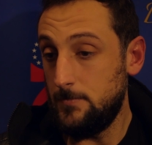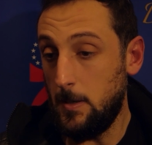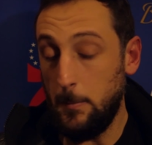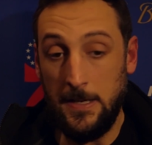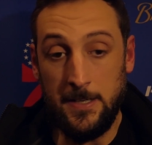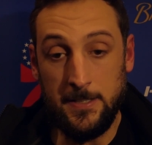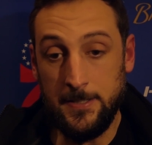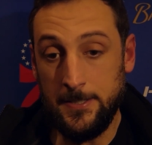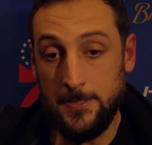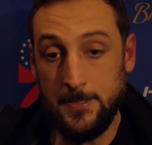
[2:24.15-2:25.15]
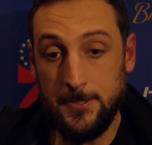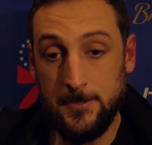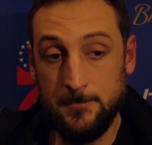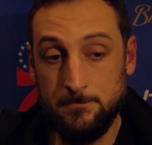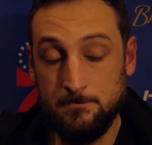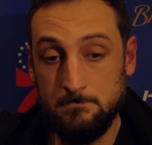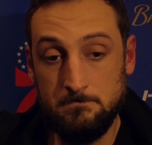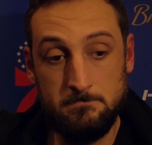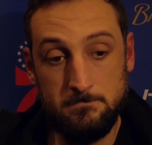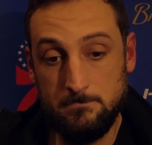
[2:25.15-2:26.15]
I mean, uh,
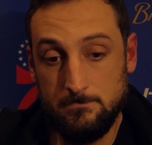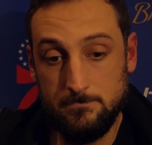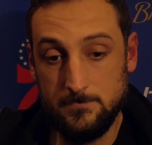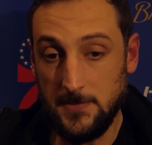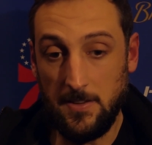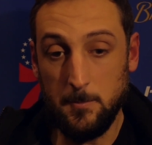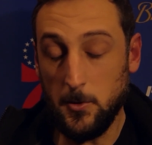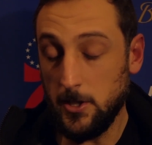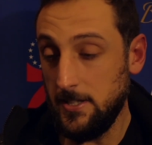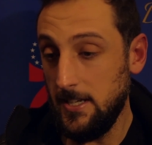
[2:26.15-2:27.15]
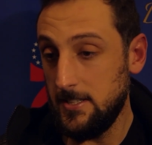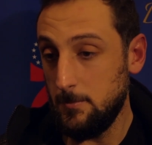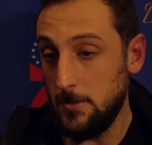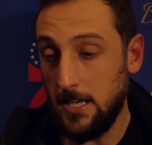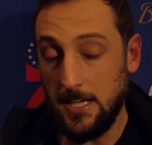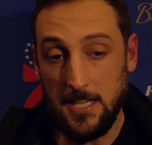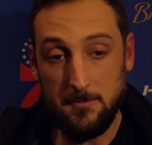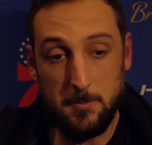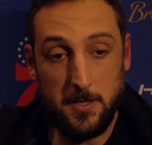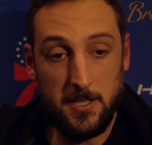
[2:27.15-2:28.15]
nothing more than that. I mean, like
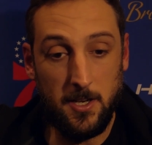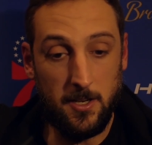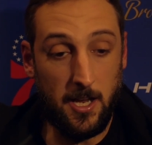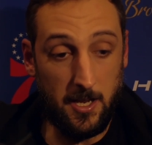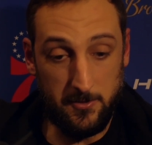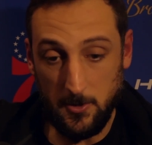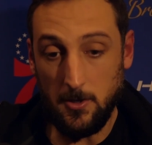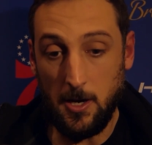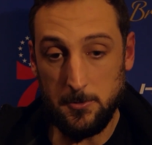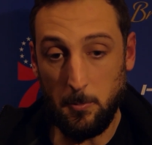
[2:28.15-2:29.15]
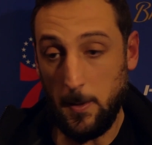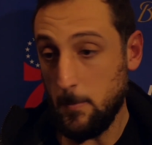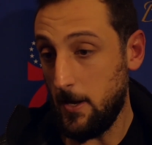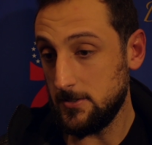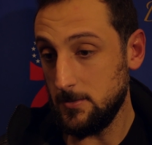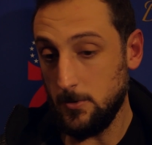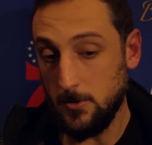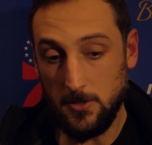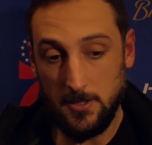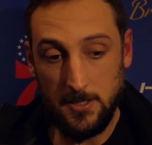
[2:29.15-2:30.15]
everybody know how to play
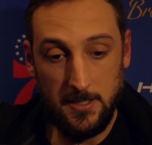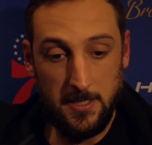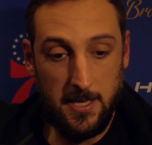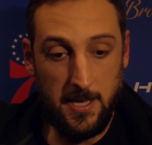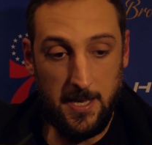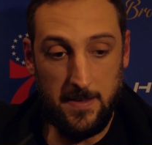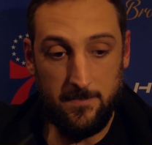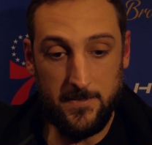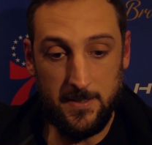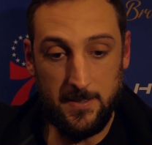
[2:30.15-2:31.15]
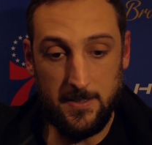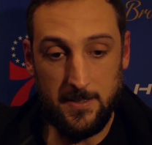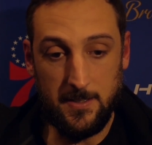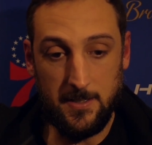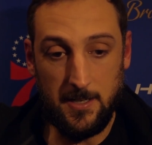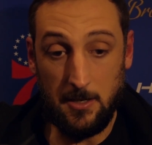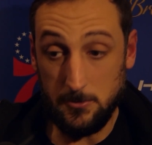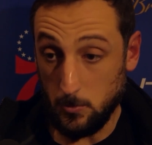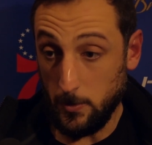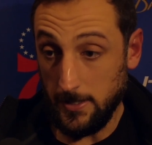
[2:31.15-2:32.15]
basketball and uh, how
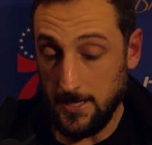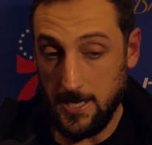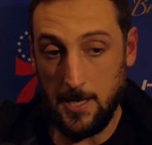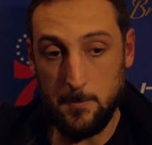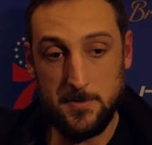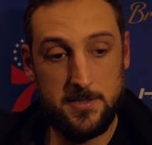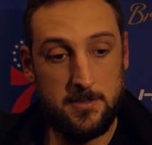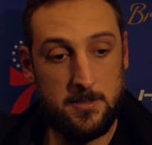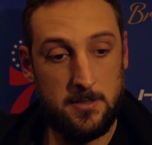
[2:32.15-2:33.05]
to win games.